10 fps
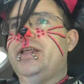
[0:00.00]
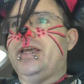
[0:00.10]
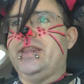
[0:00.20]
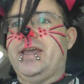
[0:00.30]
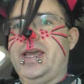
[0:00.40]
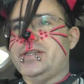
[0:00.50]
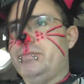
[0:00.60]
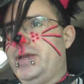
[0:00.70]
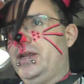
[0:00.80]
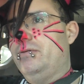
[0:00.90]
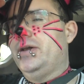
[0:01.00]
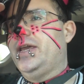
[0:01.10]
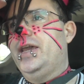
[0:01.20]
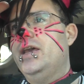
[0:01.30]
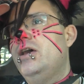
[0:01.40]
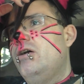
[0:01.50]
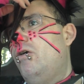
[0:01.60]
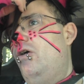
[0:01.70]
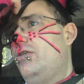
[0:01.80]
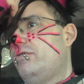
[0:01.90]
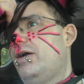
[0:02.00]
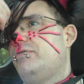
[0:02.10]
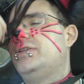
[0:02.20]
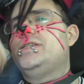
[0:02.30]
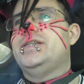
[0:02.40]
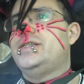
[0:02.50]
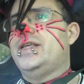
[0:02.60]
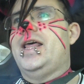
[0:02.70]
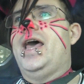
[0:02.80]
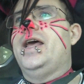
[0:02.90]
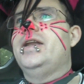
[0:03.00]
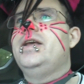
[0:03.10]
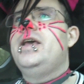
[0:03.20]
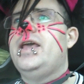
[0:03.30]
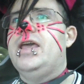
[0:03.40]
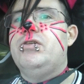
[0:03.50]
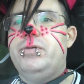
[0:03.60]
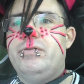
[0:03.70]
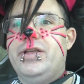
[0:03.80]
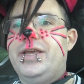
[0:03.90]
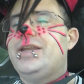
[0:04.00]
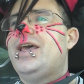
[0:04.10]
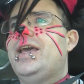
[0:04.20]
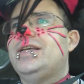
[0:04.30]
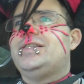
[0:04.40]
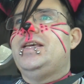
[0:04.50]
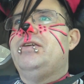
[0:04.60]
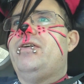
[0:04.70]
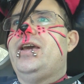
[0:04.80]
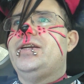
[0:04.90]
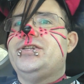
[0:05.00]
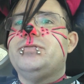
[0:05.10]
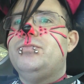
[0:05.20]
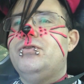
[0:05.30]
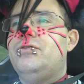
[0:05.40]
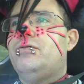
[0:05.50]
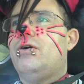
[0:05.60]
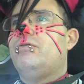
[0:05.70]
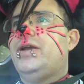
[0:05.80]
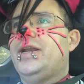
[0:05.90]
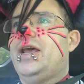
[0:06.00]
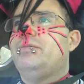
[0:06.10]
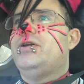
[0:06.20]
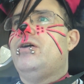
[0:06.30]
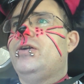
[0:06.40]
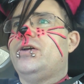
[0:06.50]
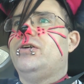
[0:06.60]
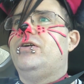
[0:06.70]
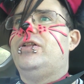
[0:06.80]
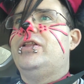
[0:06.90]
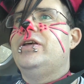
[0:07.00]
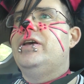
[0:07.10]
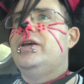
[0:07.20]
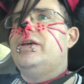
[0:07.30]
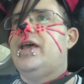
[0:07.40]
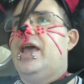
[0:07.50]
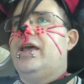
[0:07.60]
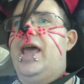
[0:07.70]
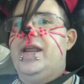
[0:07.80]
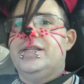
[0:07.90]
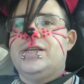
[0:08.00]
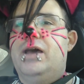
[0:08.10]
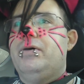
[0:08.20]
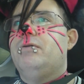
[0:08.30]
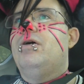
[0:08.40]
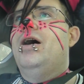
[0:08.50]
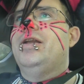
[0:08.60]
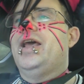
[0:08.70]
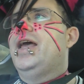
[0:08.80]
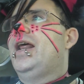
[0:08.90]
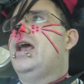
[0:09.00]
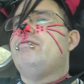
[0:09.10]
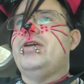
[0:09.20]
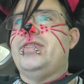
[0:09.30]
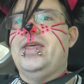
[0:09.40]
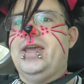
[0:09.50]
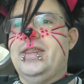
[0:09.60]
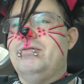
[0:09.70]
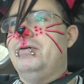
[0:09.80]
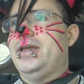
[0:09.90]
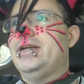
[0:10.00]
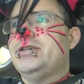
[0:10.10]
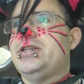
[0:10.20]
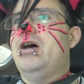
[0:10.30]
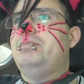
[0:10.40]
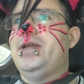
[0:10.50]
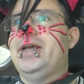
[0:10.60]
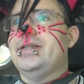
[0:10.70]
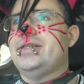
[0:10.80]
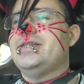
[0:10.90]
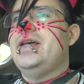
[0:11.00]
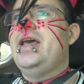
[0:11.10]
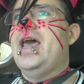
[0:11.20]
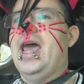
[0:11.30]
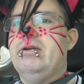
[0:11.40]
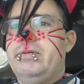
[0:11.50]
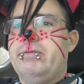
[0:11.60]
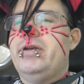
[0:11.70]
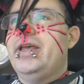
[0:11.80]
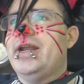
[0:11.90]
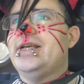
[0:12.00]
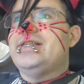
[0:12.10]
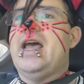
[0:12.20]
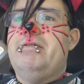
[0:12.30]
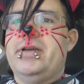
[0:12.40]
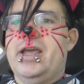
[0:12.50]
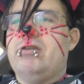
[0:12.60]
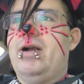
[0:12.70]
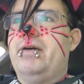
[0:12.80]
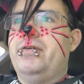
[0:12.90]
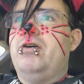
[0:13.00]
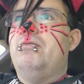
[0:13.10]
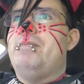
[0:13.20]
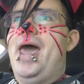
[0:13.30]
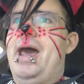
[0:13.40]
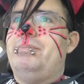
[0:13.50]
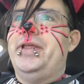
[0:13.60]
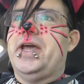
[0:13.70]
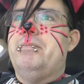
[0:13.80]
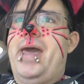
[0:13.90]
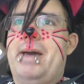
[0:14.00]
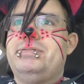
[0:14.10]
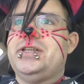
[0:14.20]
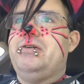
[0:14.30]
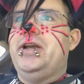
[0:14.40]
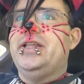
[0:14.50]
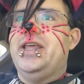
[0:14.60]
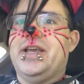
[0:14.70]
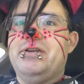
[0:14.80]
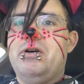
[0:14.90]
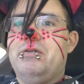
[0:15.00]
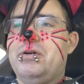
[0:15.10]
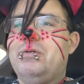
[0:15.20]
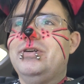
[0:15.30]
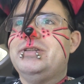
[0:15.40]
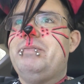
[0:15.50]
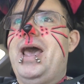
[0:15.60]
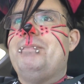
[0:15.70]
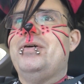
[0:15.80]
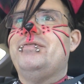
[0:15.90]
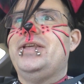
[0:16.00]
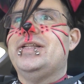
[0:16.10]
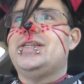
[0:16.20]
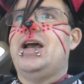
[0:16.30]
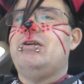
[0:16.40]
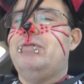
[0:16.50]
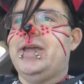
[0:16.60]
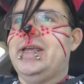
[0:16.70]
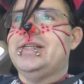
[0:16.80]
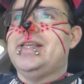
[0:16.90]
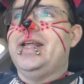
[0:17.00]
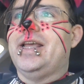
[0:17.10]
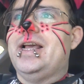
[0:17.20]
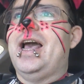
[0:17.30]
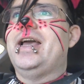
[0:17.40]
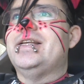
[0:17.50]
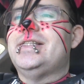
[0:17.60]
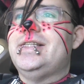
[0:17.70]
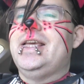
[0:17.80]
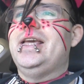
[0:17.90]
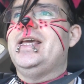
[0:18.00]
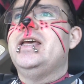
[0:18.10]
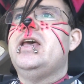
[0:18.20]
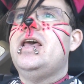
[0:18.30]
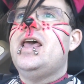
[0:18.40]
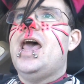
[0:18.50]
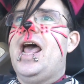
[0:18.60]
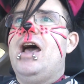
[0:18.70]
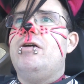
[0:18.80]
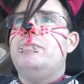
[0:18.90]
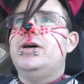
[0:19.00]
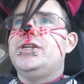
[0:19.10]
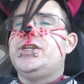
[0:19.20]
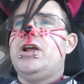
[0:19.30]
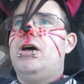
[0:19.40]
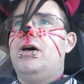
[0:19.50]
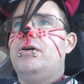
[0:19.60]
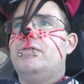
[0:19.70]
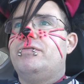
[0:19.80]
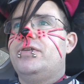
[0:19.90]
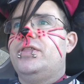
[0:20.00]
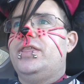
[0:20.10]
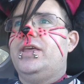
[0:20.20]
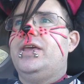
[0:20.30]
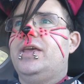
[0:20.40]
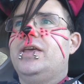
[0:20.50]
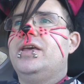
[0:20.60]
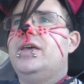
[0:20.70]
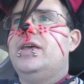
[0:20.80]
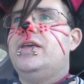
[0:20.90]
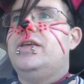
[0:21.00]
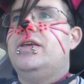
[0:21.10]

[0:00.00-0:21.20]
like in the case of MediaWiki, all the references to that. It would be really nice if I could just move or rename an article anytime I want, and everything in the wiki just updates. And it would be really nice to have like a graphical map, like a map screen, like an overworld map of the entire wiki, so that I can kind of see how much of the